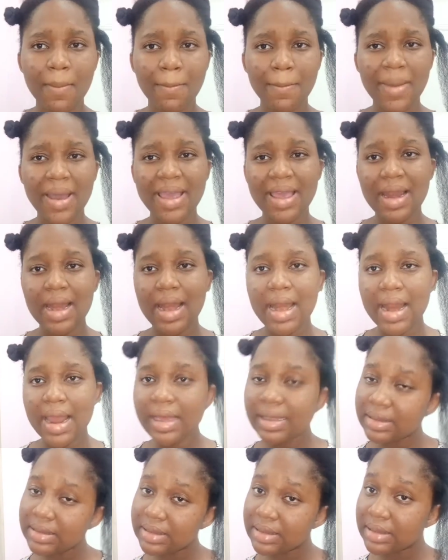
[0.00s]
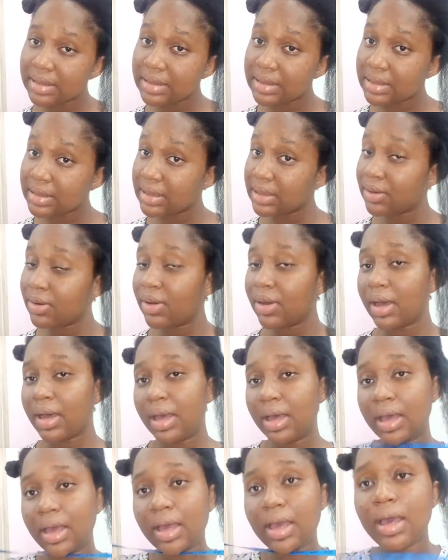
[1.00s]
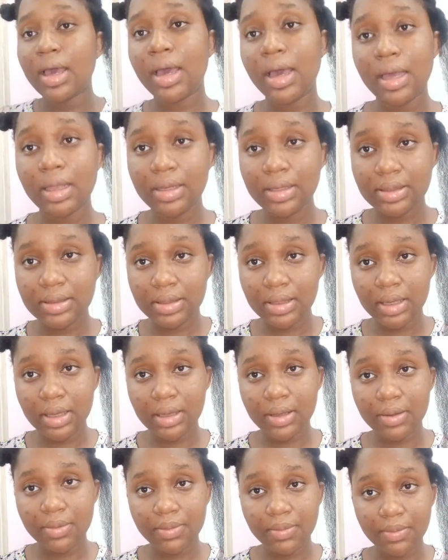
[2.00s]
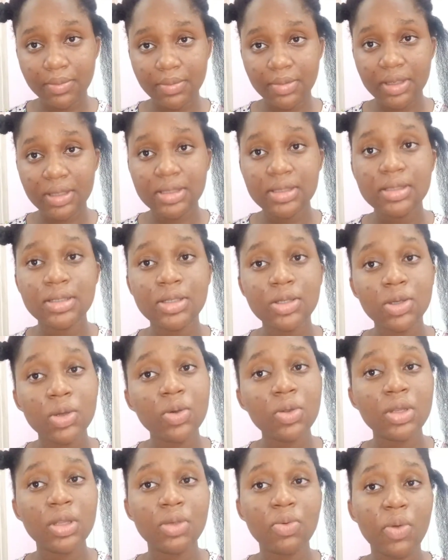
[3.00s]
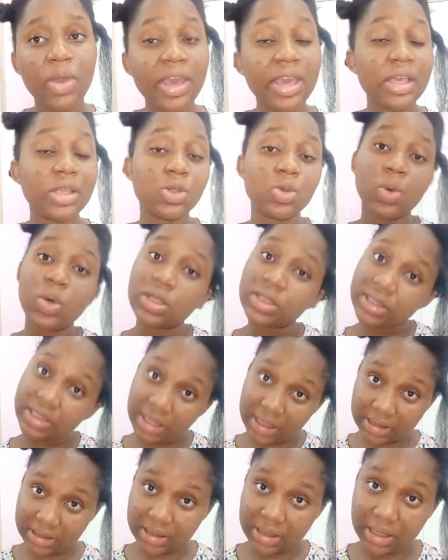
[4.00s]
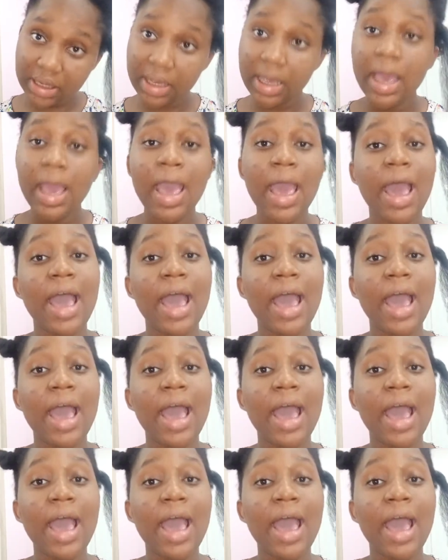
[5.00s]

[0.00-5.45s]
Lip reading: my length is still at it's still the way it was yesterday.